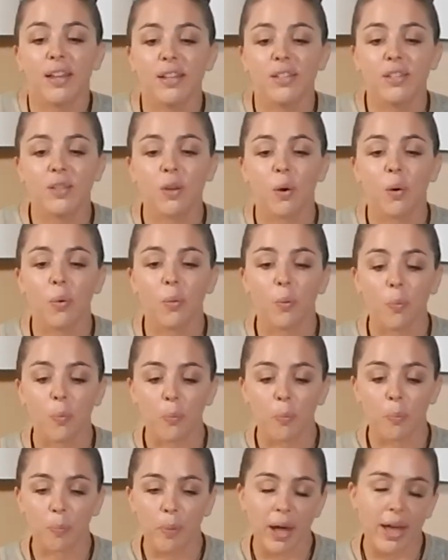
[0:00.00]
So
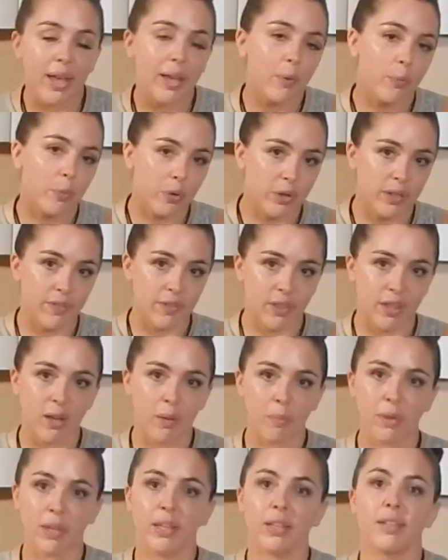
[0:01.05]
my rule of
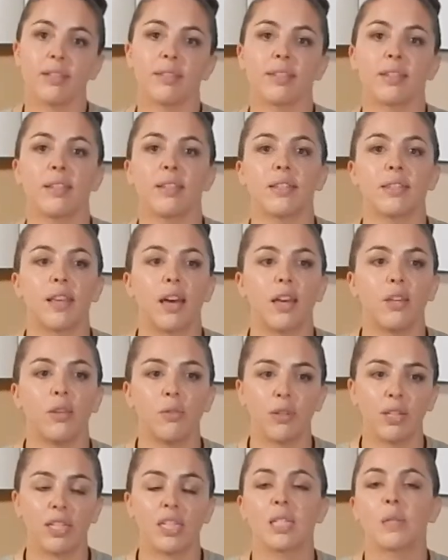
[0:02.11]
thumb is that you
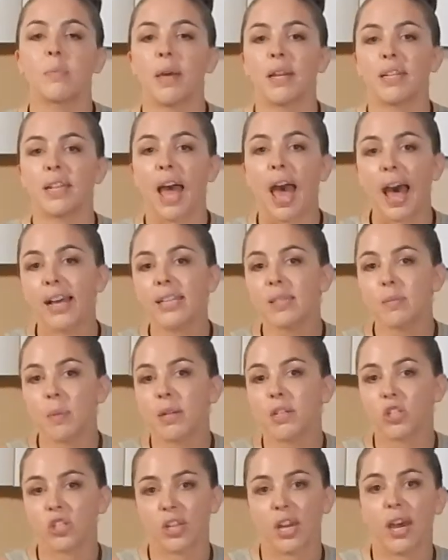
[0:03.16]
need to spend as
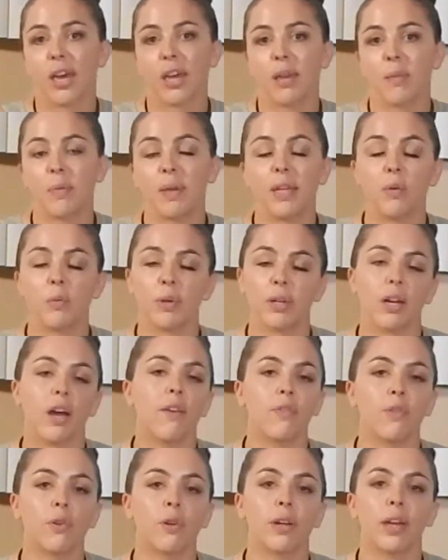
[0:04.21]
much time in
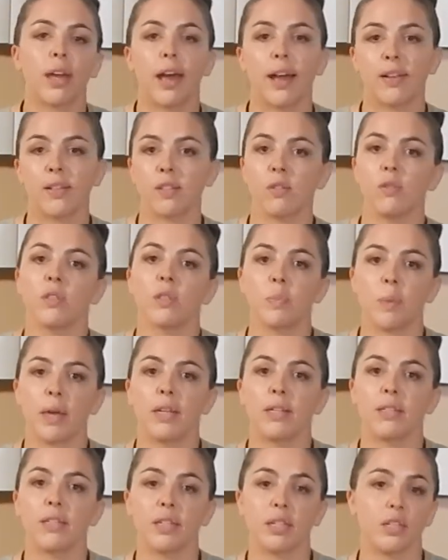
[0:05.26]
recovery as you
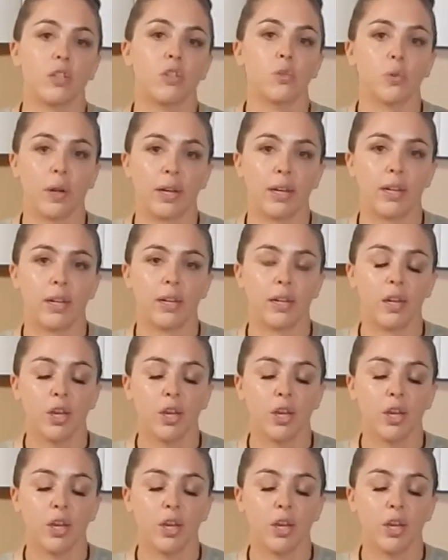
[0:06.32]
spend in training.